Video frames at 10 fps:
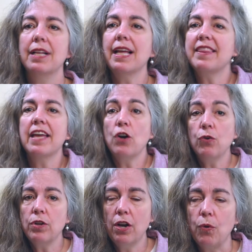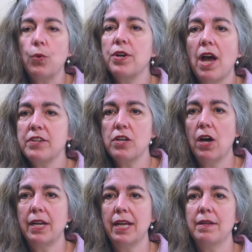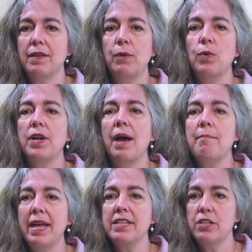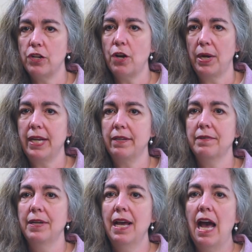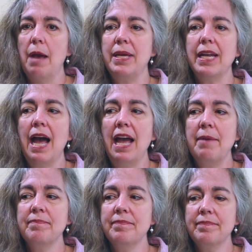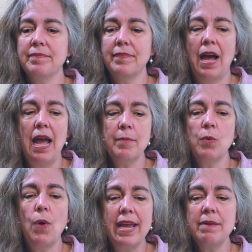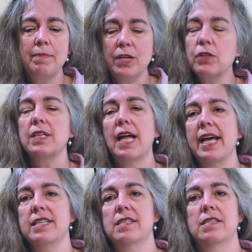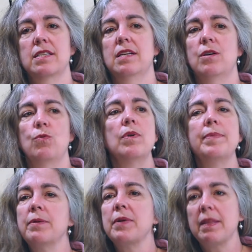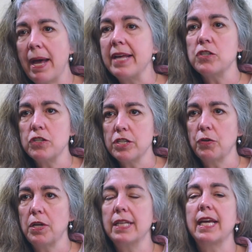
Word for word: Like they don't know. We're not taught it. Like we're not meant to know it. I mean, I'm I'm a white middle class woman with a master's degree.